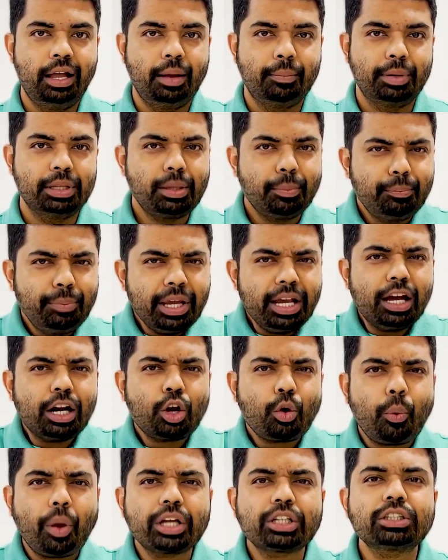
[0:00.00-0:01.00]
But the bigger
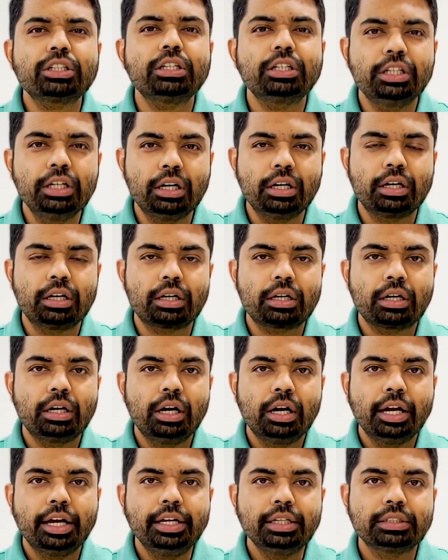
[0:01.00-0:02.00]
question here
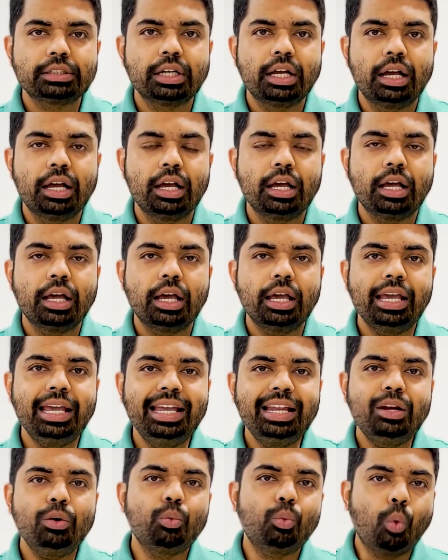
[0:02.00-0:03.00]
is,
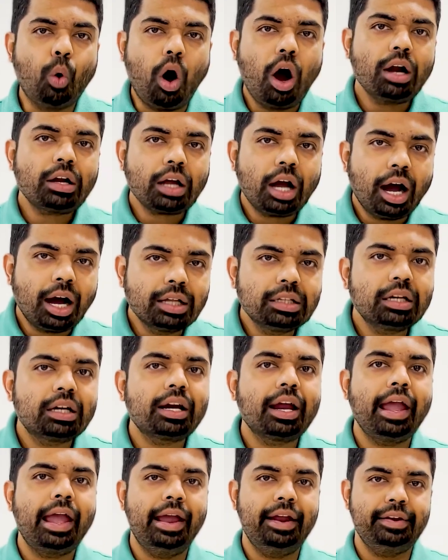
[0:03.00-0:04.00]
in what other
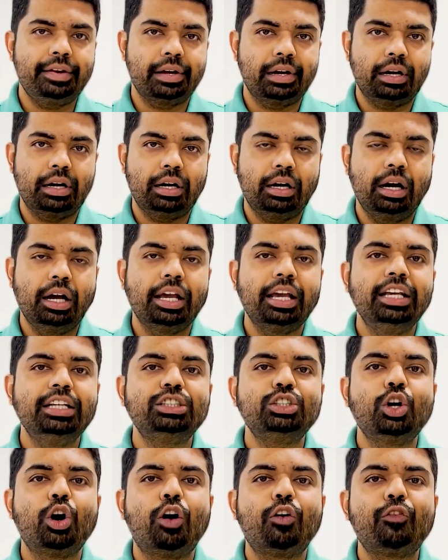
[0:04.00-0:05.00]
area is
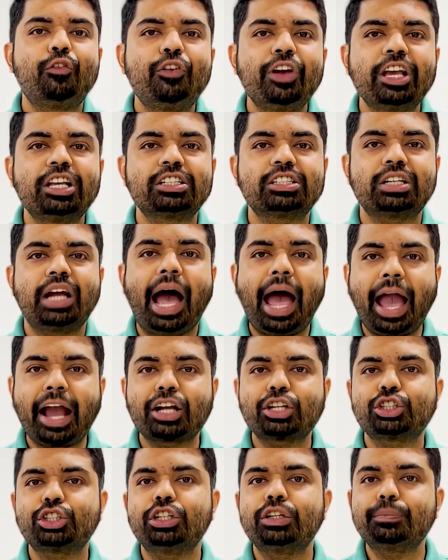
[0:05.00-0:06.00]
your fixed
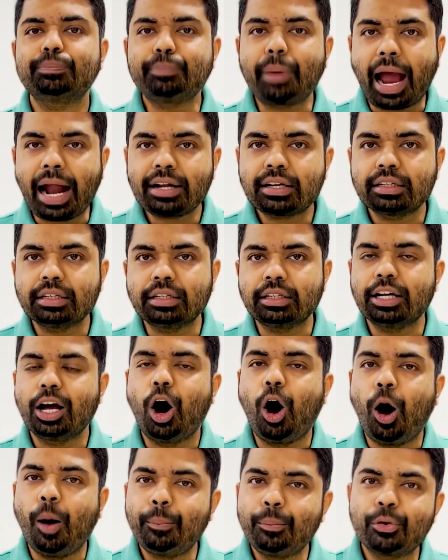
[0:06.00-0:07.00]
action pattern
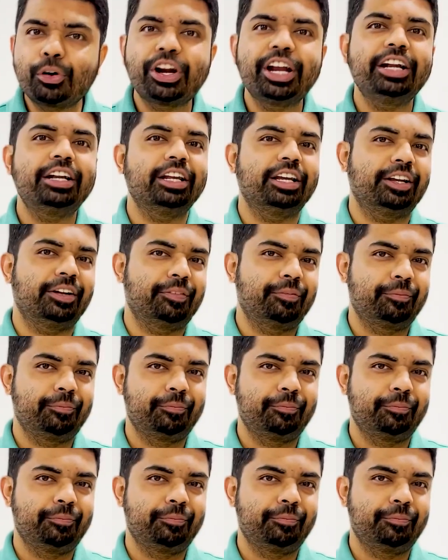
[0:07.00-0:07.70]
operating?